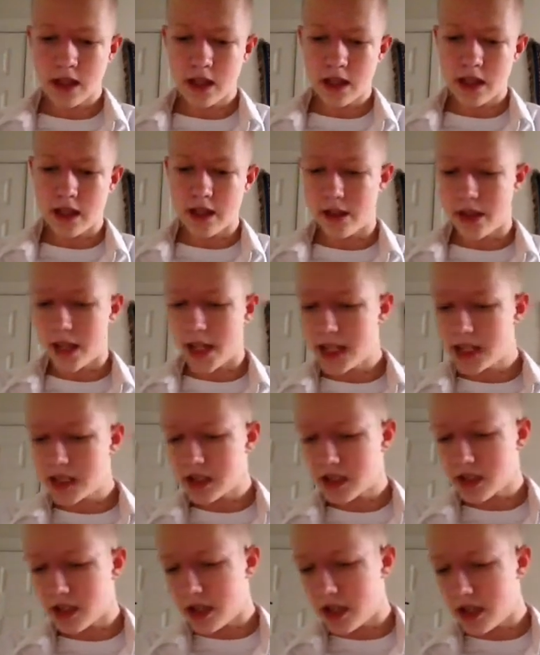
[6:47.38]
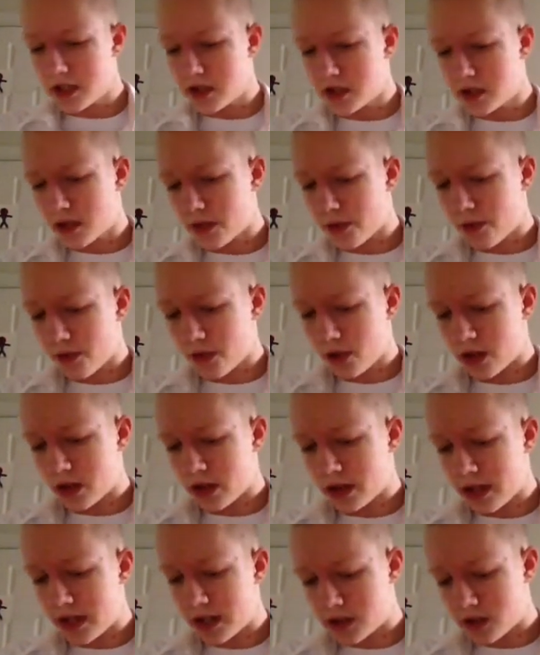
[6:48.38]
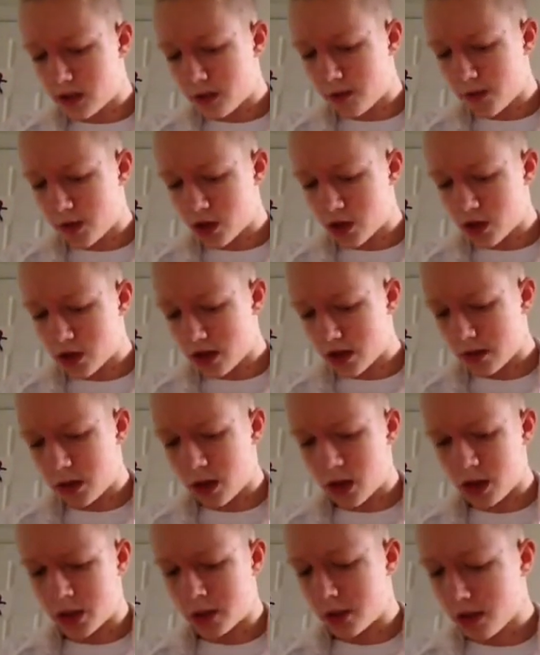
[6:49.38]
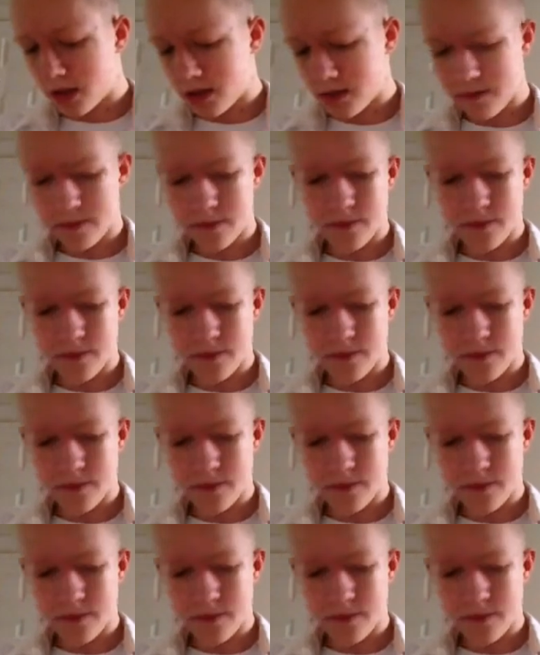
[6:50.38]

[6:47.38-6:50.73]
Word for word: And that is the first. And that is the first part of the book.